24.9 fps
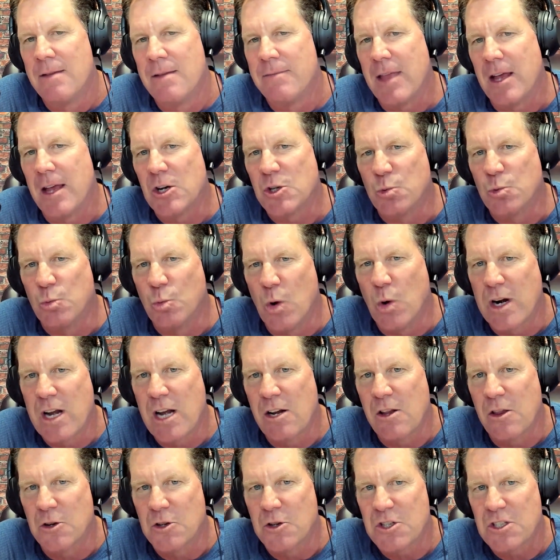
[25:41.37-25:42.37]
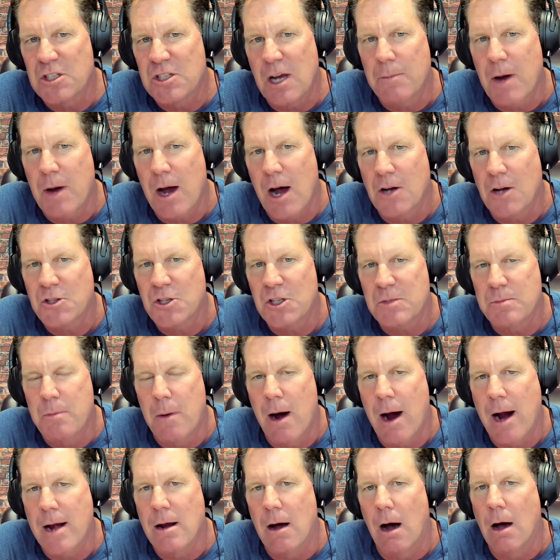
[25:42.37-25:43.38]
that is running in their subconscious
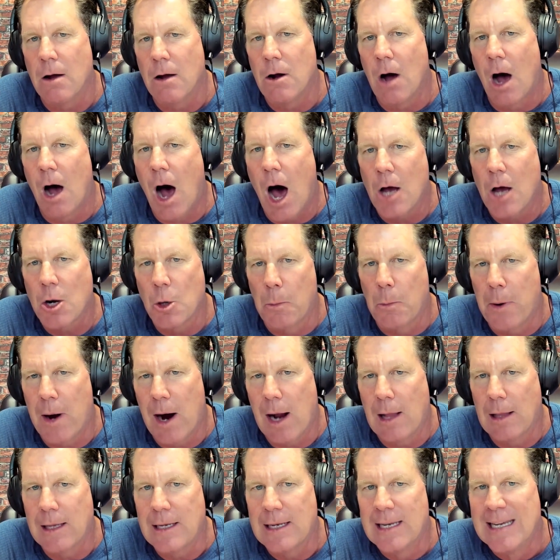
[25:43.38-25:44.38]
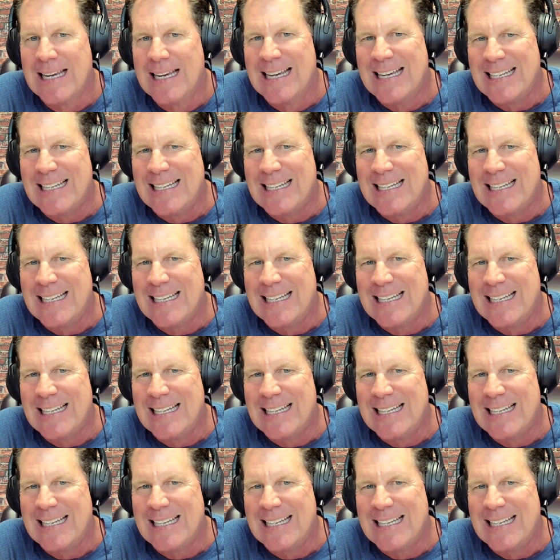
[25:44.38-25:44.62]
mind on autopilot,